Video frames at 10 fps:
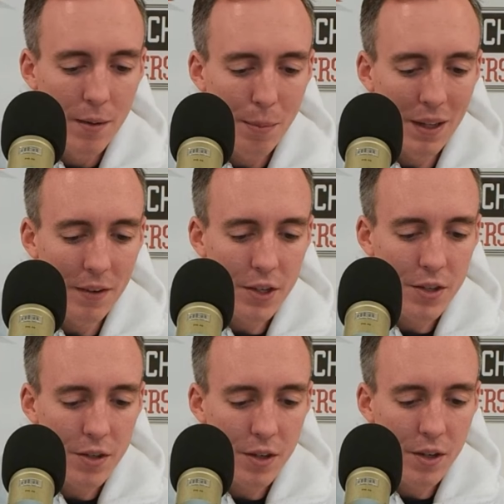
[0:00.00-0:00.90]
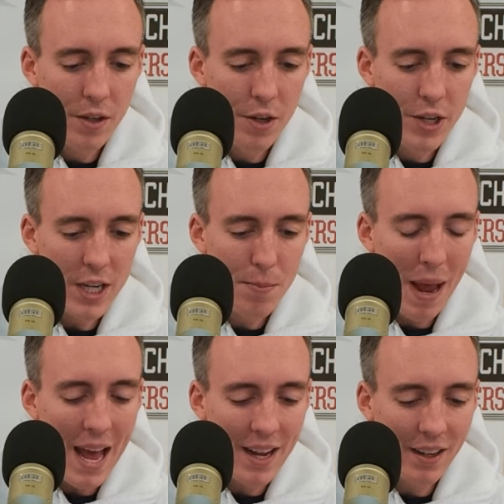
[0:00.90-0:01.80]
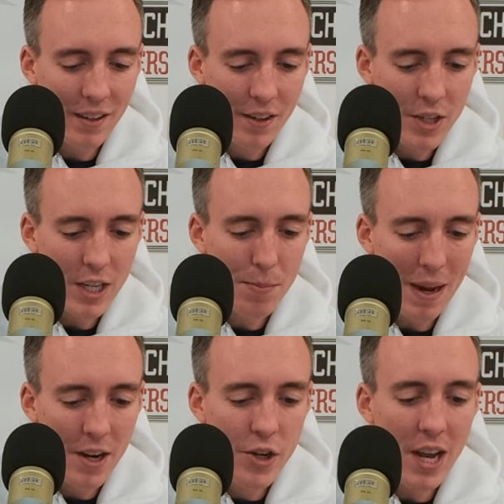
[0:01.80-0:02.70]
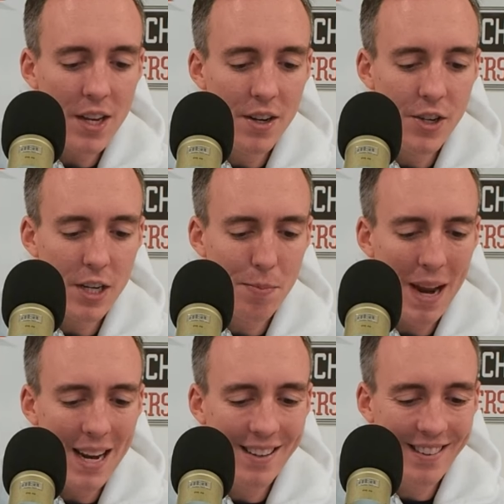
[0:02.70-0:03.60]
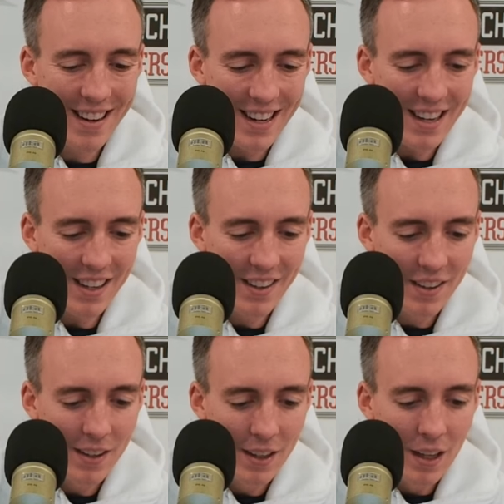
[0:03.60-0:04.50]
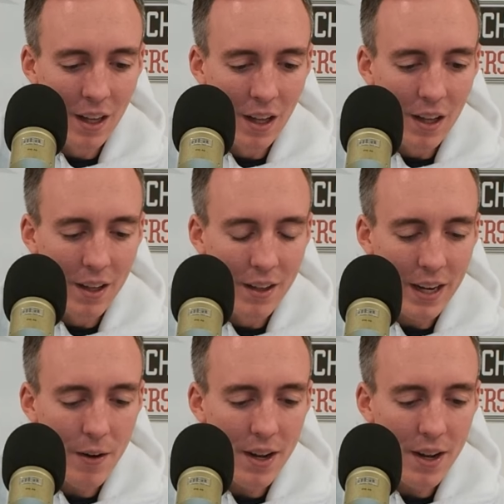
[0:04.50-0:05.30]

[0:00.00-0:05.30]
believe it's Jess Panic, Jess Payne C. Here